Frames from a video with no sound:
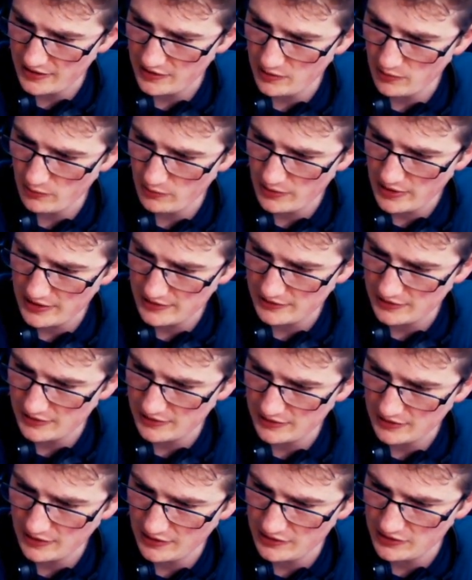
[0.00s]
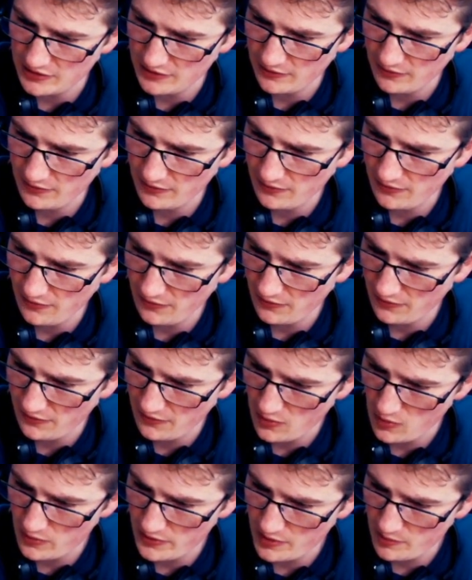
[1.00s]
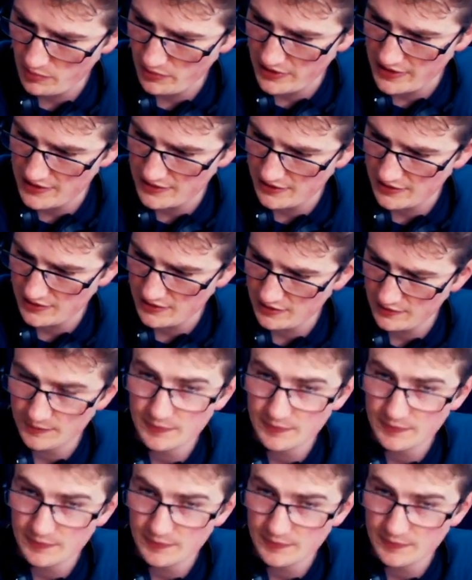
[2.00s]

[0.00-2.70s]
the rest is going to just fall into place.